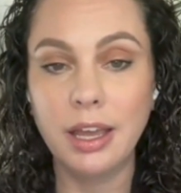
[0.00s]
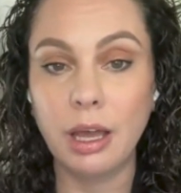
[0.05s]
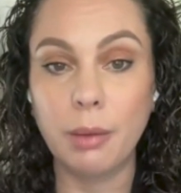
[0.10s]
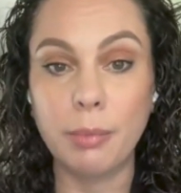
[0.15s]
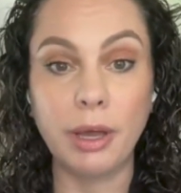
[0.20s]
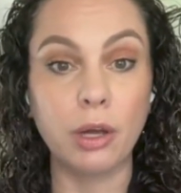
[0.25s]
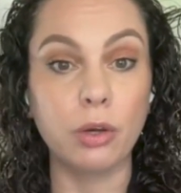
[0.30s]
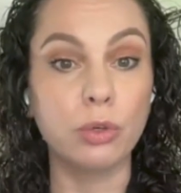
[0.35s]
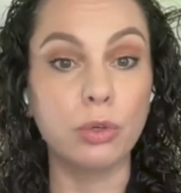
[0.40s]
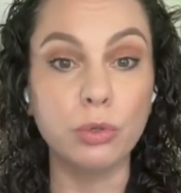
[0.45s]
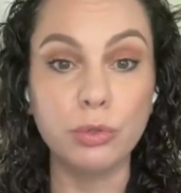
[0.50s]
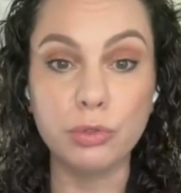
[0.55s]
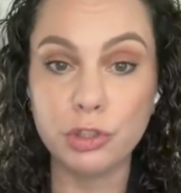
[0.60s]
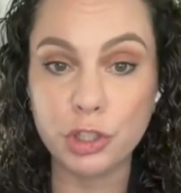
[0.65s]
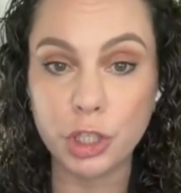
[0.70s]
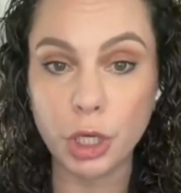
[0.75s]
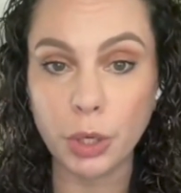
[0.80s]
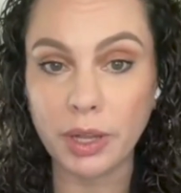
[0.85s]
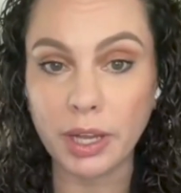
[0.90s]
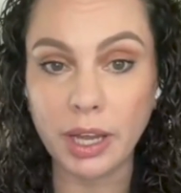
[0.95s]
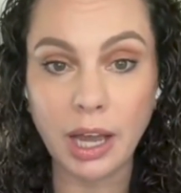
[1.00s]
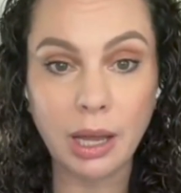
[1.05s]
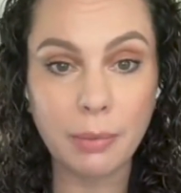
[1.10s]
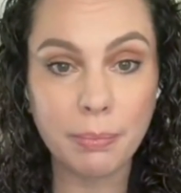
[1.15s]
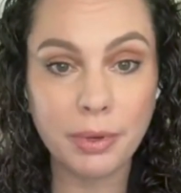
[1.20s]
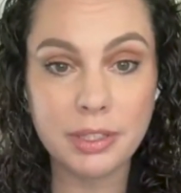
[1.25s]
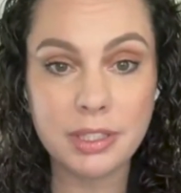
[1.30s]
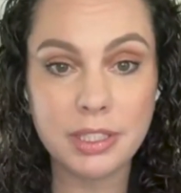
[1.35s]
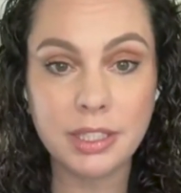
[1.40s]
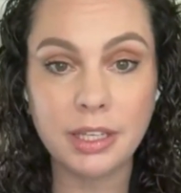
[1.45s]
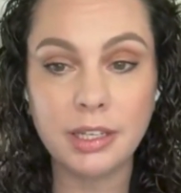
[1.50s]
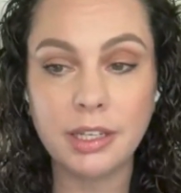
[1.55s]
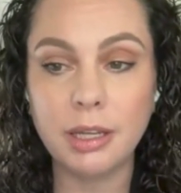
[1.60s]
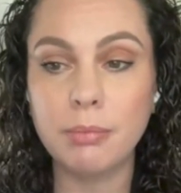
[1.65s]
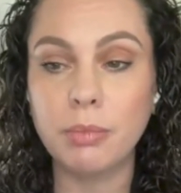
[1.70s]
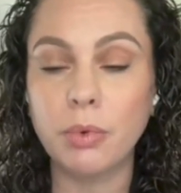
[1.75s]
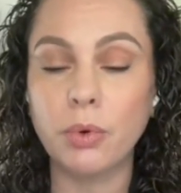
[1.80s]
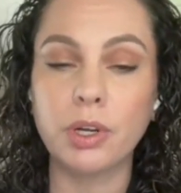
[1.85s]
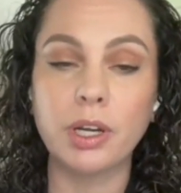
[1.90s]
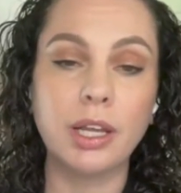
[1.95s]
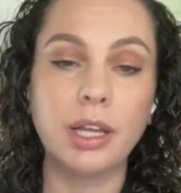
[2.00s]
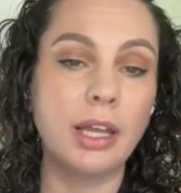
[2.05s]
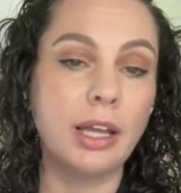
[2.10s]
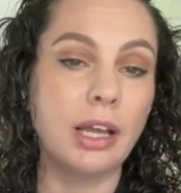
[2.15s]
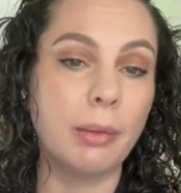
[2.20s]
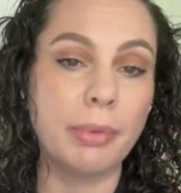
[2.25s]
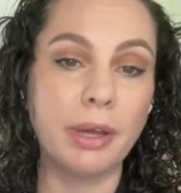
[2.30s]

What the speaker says: about who's showing up on Sunday morning,